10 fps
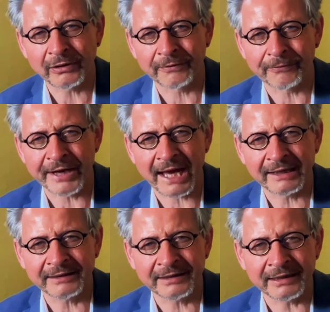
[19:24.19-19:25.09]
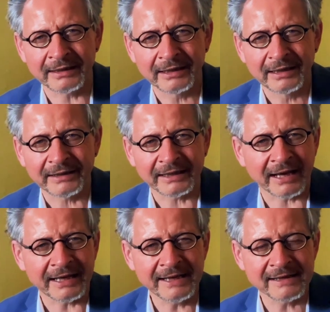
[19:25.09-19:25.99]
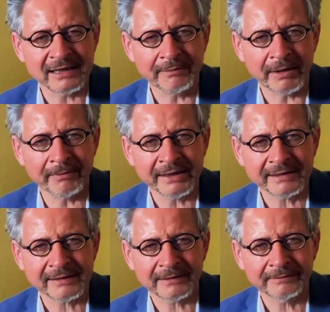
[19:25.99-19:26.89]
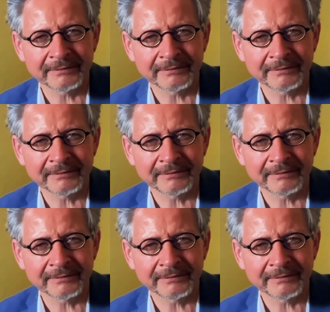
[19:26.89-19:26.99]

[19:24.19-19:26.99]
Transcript: of reality that can easily be missed?